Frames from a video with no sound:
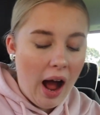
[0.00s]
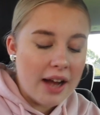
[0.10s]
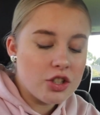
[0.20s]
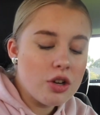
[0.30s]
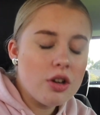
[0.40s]

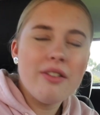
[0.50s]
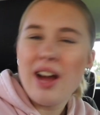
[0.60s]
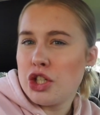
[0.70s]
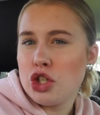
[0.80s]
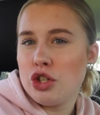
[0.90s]

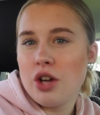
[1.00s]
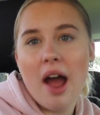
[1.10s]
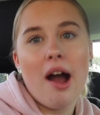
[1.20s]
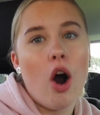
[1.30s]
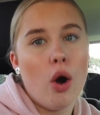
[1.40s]
I should do
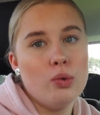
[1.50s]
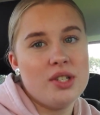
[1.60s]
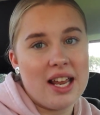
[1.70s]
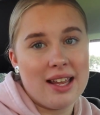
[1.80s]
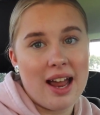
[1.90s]
a whole
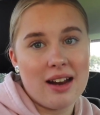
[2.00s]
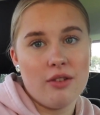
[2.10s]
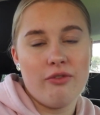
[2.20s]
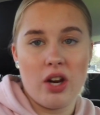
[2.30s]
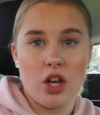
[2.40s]

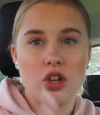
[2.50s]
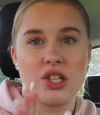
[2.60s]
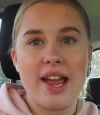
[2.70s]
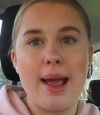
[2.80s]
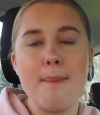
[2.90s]
dedicated video
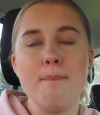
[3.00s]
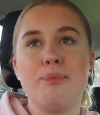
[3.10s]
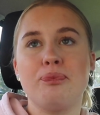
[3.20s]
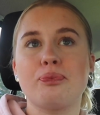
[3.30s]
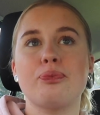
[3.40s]
to him
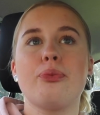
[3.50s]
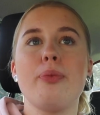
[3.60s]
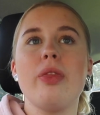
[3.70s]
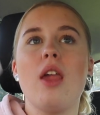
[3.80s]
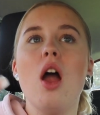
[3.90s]

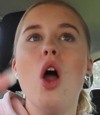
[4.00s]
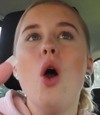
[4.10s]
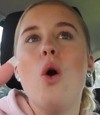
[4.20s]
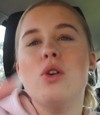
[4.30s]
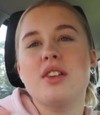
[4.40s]

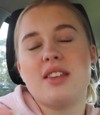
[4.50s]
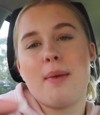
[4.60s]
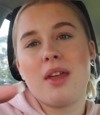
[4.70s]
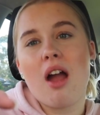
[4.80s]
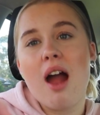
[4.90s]
or
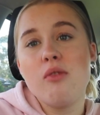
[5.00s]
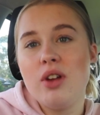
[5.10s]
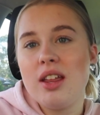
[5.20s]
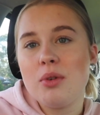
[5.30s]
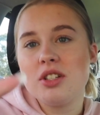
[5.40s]
something. I
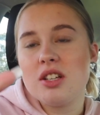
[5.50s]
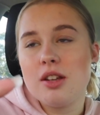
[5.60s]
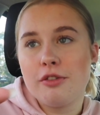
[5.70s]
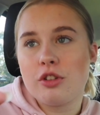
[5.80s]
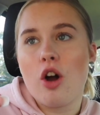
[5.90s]
really wanted
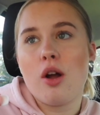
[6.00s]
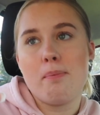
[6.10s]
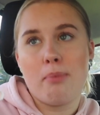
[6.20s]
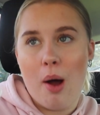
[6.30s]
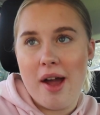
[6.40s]
to
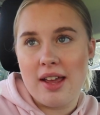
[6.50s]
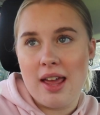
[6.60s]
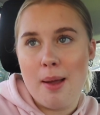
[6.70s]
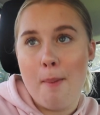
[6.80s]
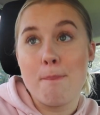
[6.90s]
vlog buying
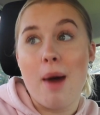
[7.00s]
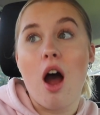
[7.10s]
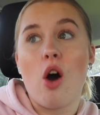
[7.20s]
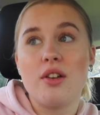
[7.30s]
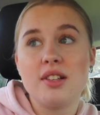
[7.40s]
him,
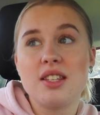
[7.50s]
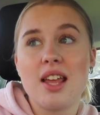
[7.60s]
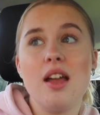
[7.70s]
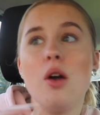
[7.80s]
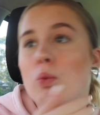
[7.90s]
but
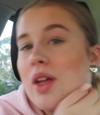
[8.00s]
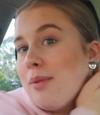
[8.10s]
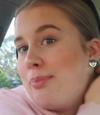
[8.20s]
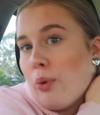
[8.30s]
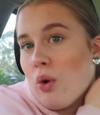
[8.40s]
honestly,
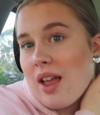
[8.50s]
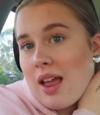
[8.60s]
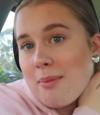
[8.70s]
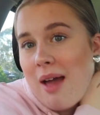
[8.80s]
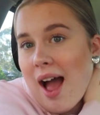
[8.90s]
we bought
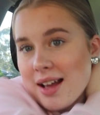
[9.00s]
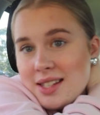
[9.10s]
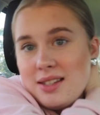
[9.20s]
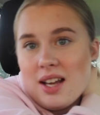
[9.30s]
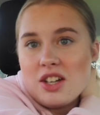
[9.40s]
him at
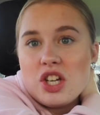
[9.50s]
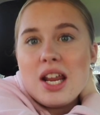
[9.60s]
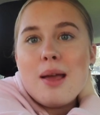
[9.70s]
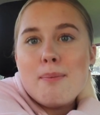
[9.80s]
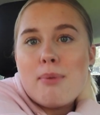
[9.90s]
such
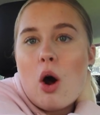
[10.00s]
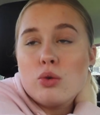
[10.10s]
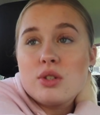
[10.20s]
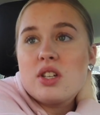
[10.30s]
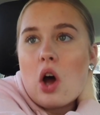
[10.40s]
an
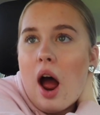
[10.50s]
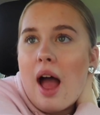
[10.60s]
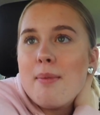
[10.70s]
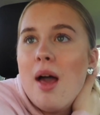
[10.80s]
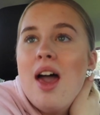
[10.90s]
impulse
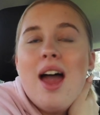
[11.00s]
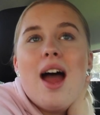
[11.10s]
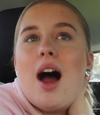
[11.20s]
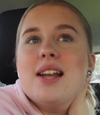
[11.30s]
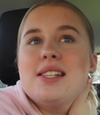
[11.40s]
time.
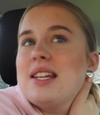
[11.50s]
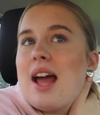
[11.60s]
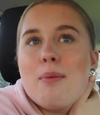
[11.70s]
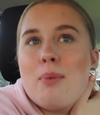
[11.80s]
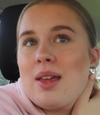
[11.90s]
I didn't
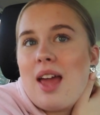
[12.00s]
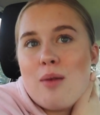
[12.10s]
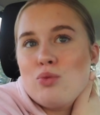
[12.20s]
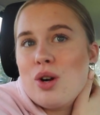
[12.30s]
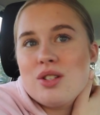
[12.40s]
have my
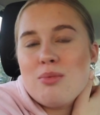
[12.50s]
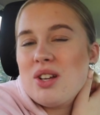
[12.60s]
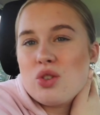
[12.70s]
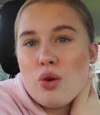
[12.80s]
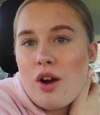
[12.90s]
camera. I was in
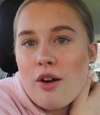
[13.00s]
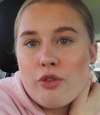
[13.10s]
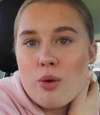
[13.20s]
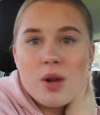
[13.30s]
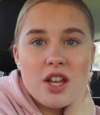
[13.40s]
my school uniform.